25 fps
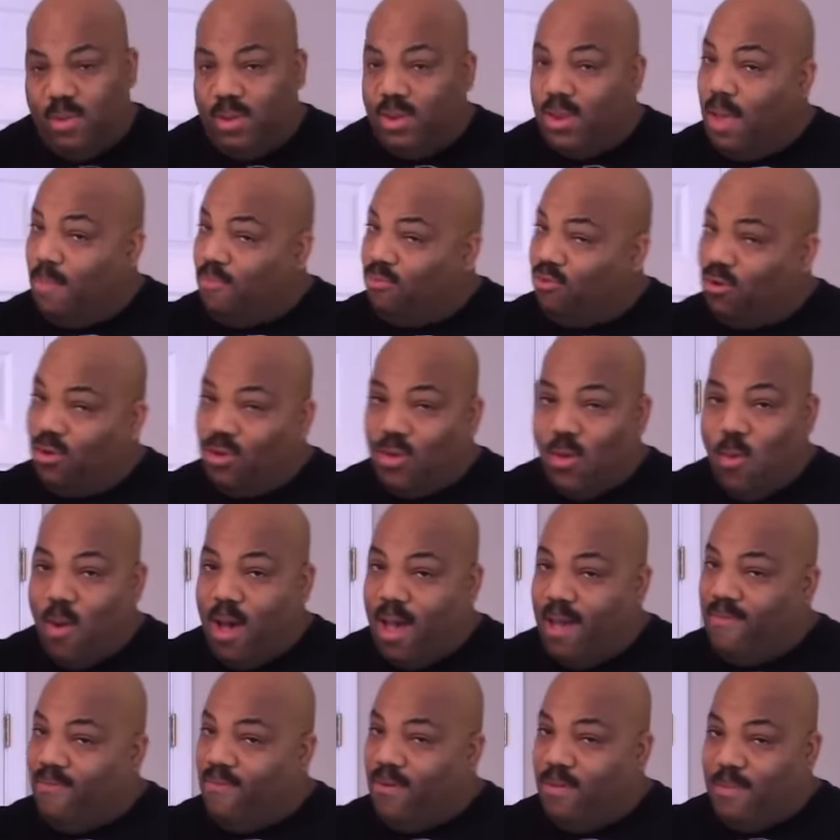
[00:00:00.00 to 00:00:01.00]
but I'm sure the
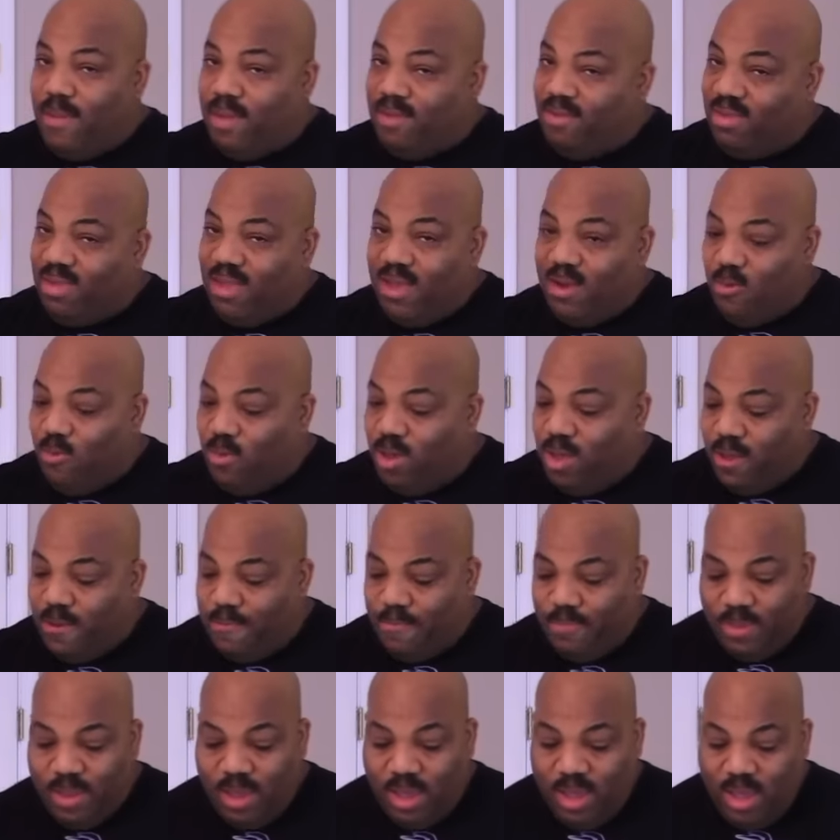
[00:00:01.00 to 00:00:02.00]
wife and my son
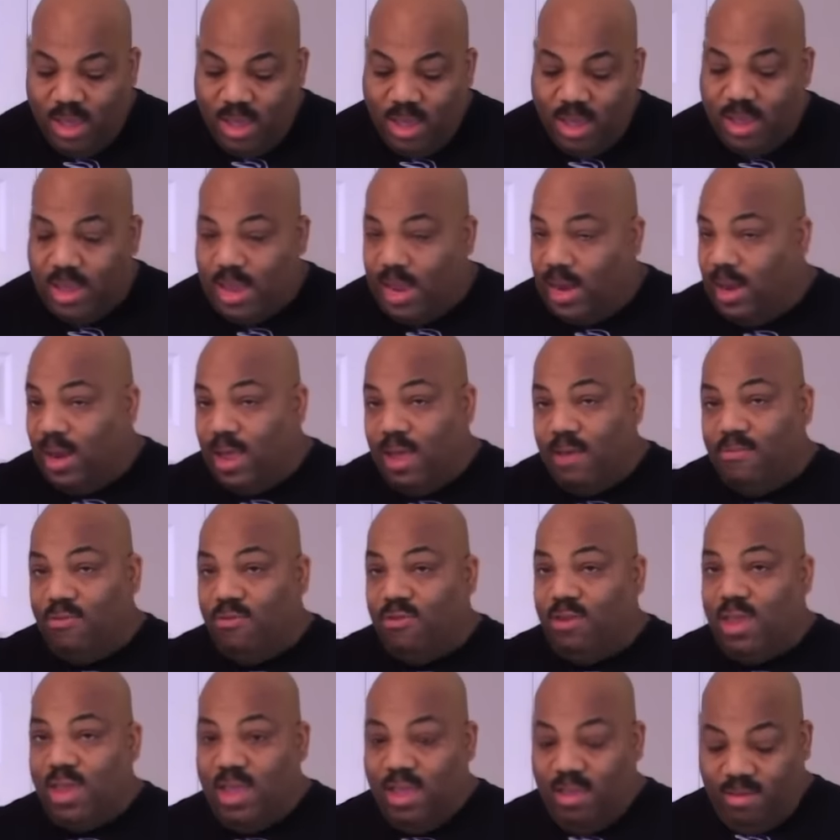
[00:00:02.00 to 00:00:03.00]
will, because they love
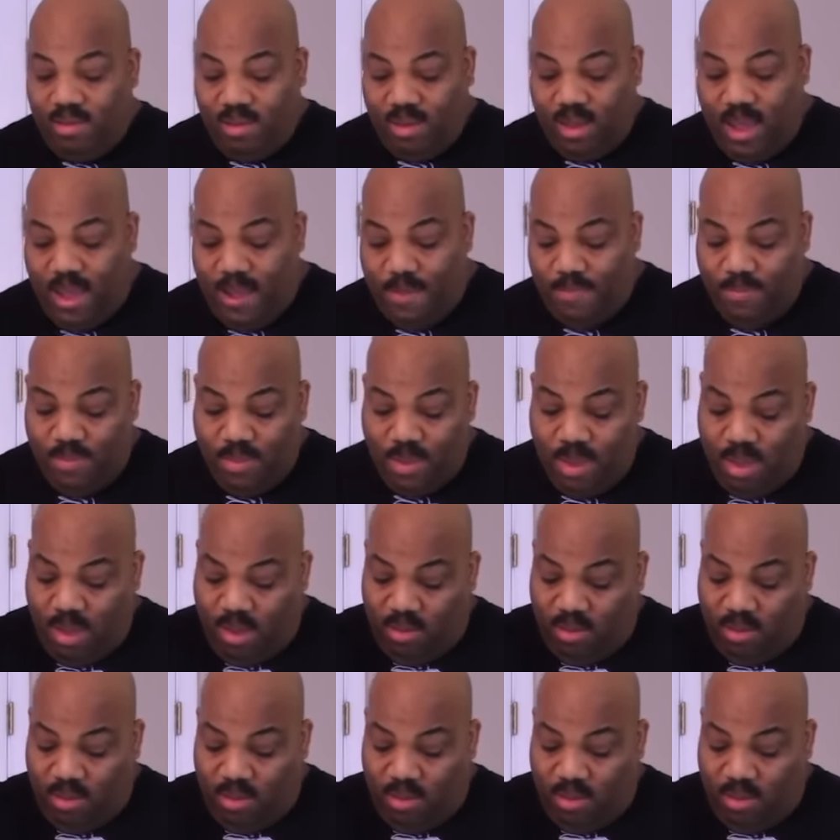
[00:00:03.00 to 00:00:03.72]
cheese, okay?